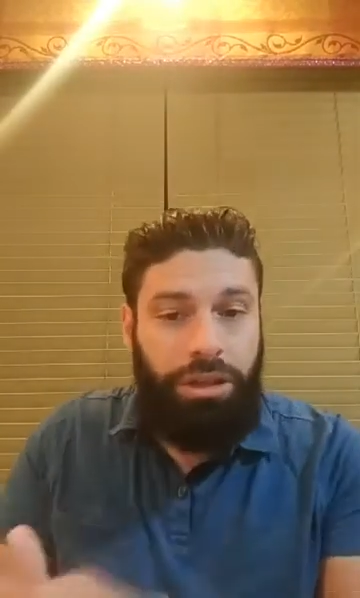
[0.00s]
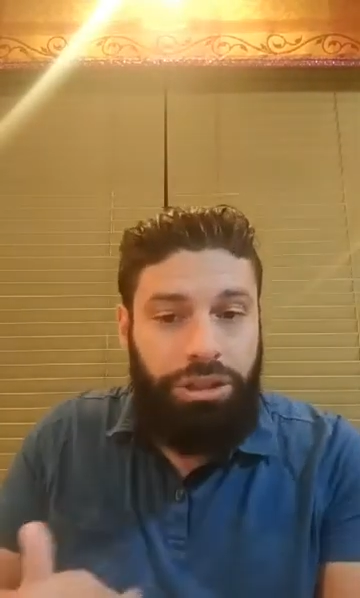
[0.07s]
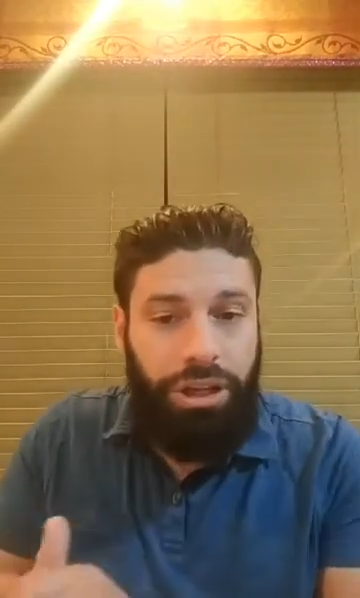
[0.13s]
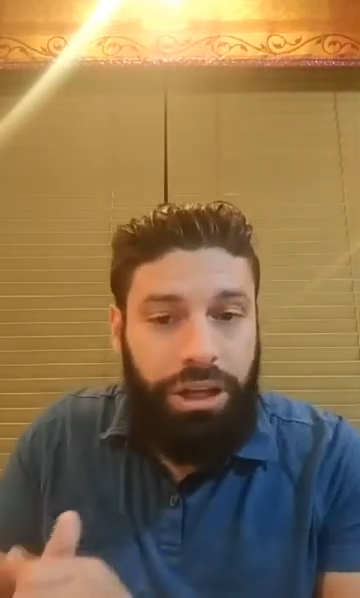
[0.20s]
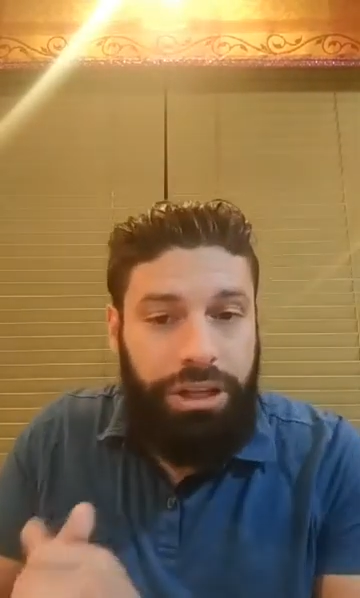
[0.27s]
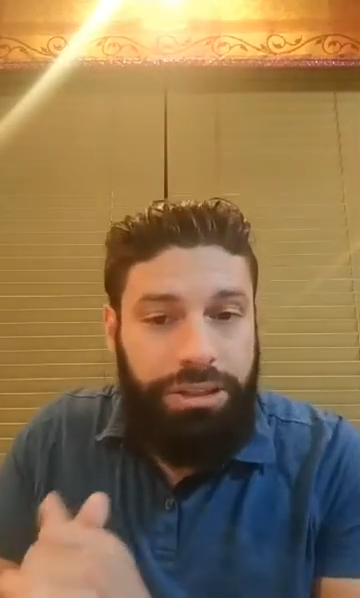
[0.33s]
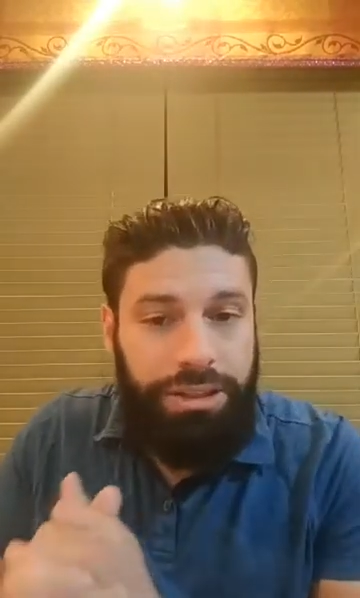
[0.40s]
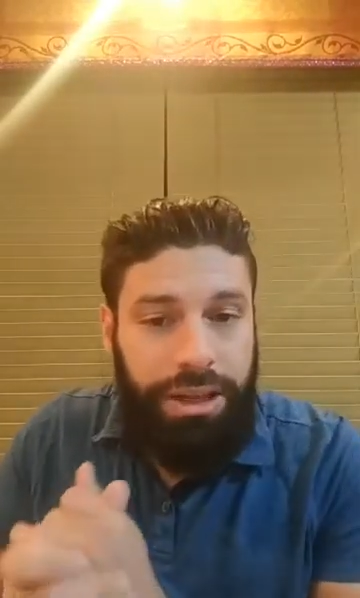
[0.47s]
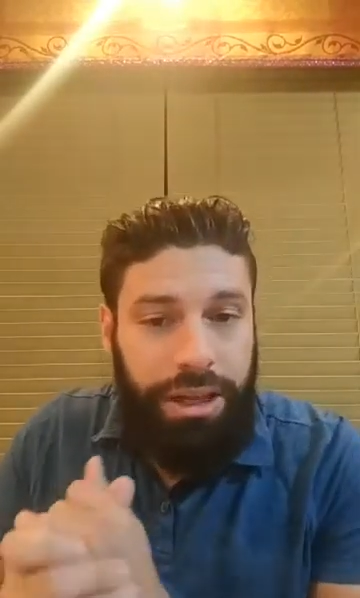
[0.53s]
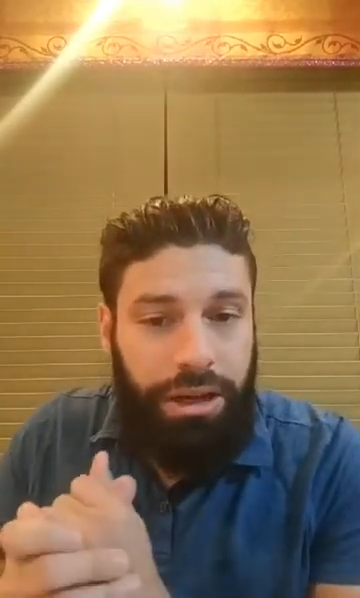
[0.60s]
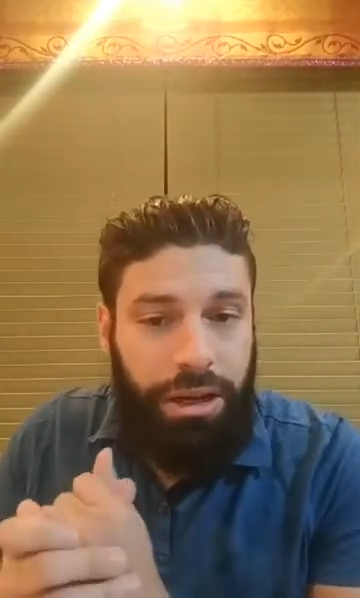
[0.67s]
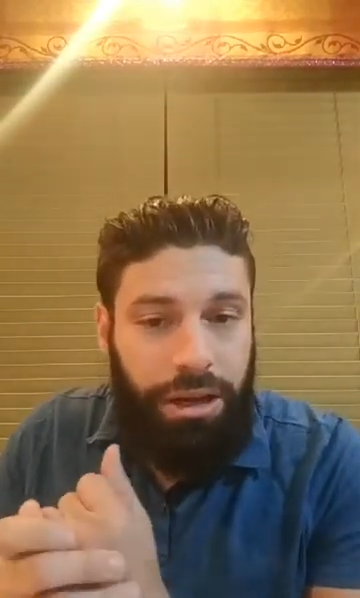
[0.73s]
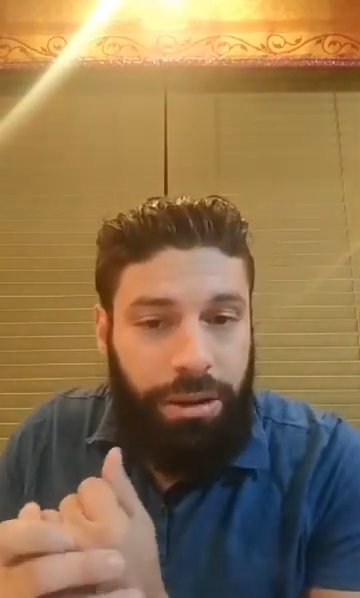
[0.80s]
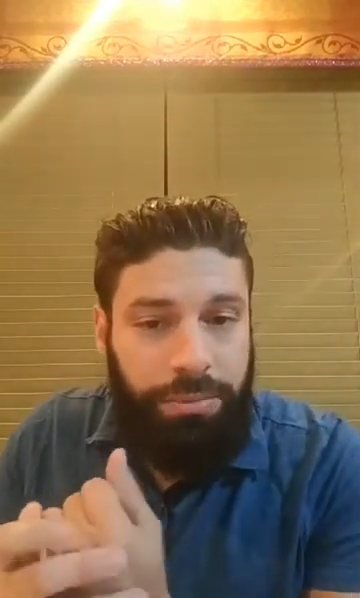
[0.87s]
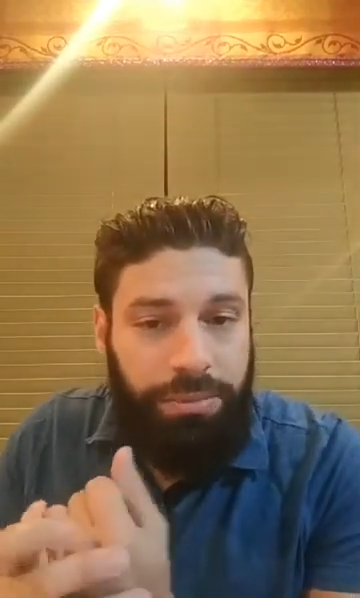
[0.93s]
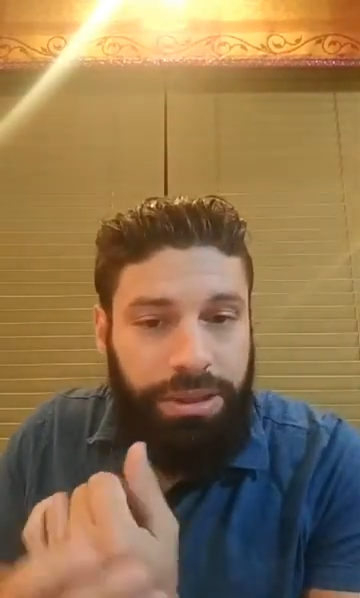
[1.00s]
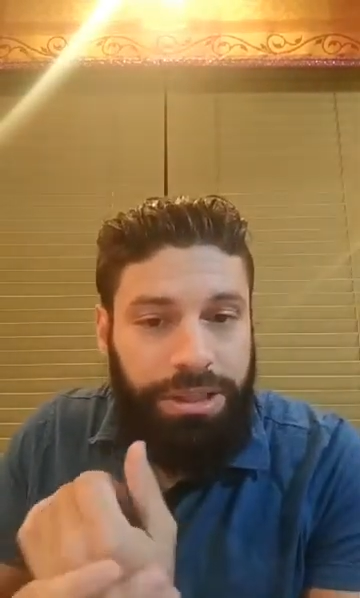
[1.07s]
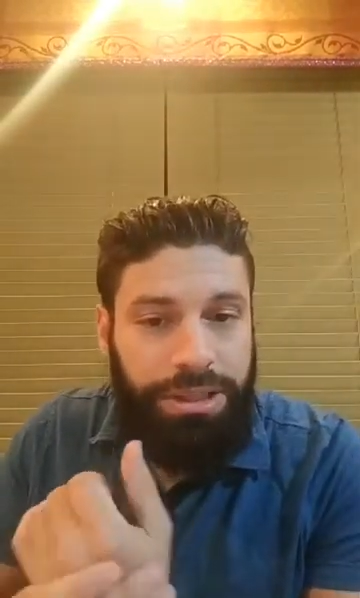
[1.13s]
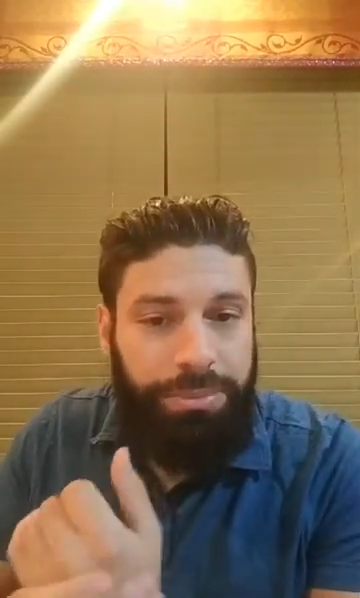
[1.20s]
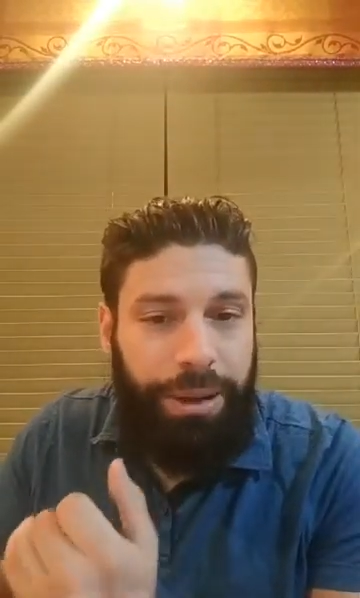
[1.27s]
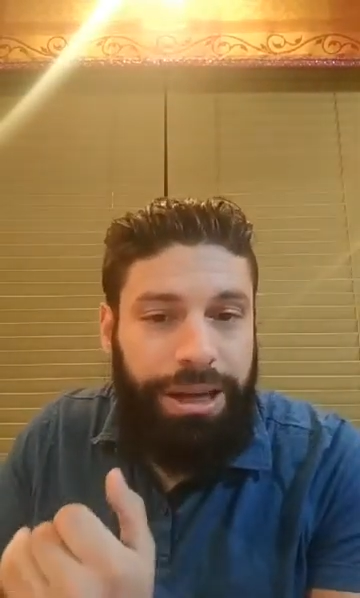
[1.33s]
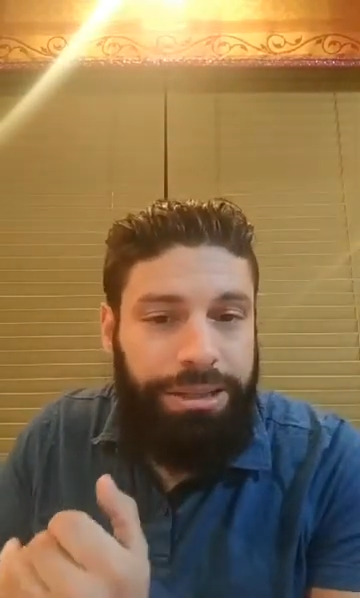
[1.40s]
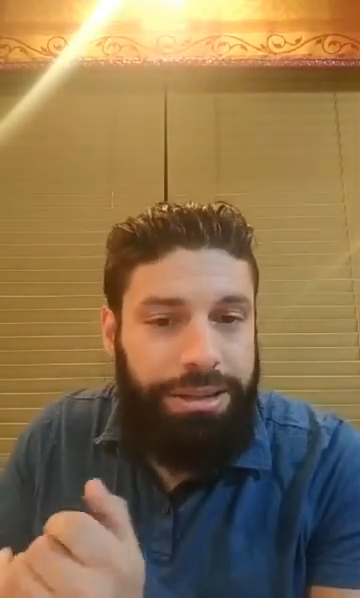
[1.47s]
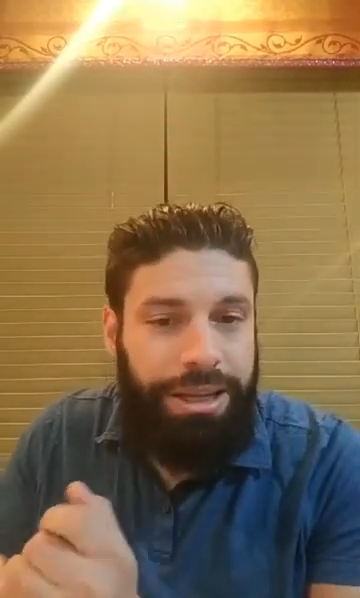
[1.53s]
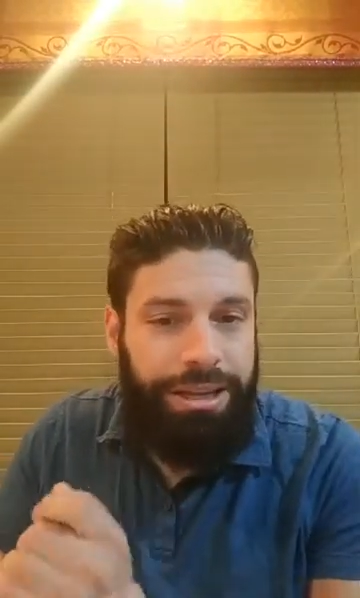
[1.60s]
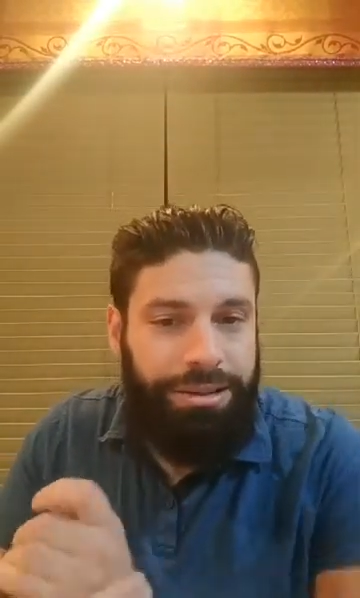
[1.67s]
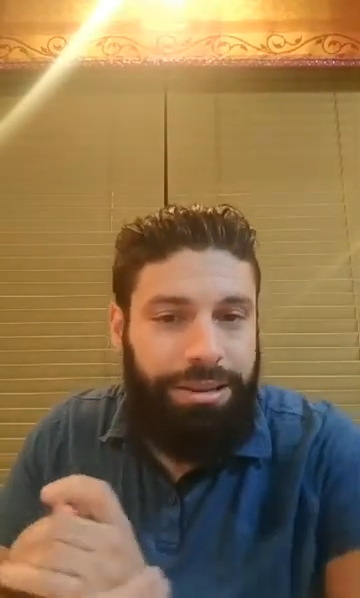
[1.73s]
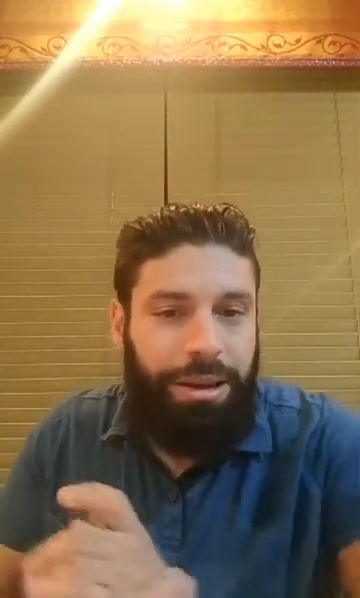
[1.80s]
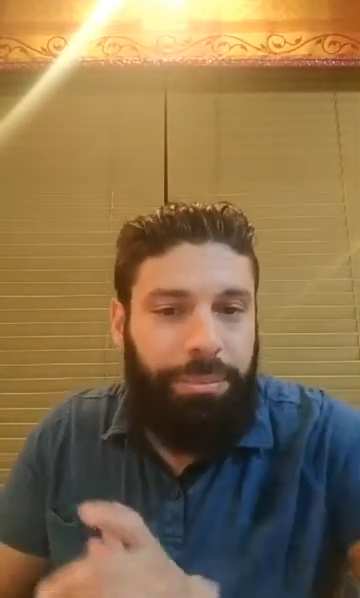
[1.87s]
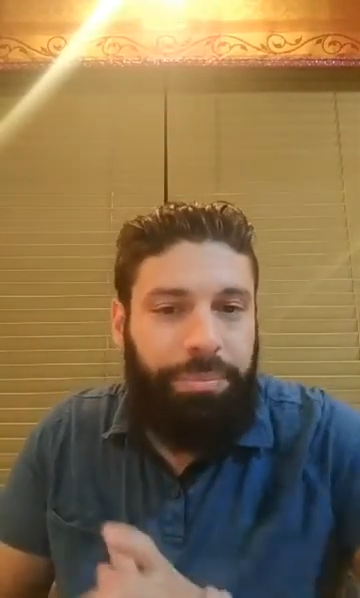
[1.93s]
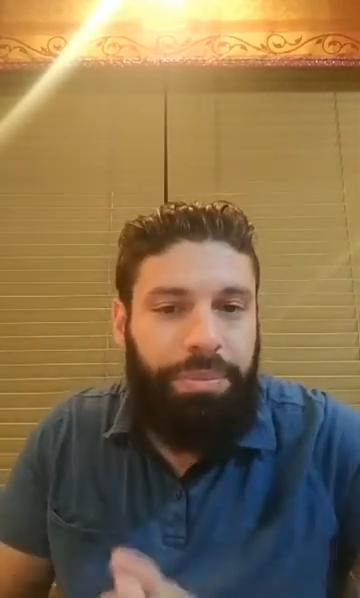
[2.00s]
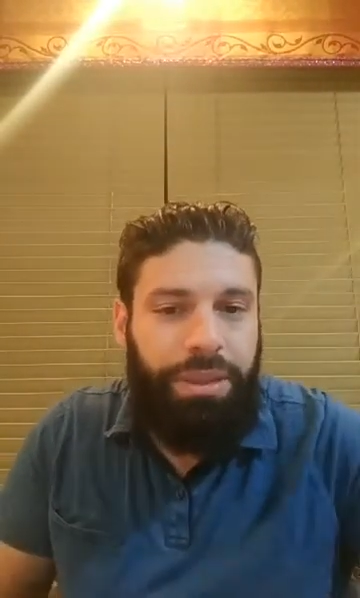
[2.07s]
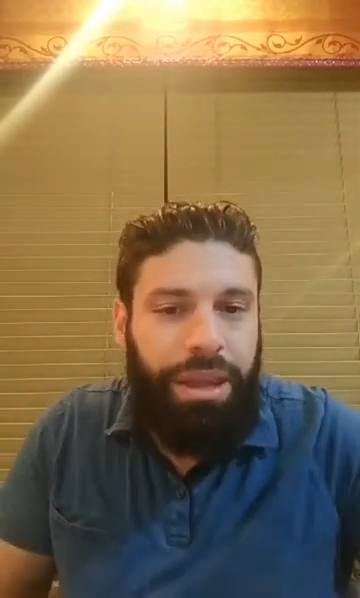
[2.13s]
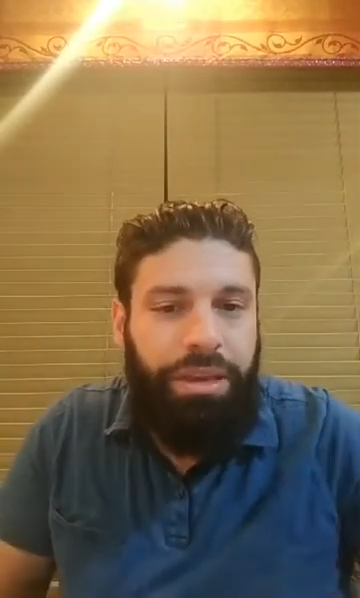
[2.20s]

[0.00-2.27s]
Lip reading: Shad is saying, to spice things up,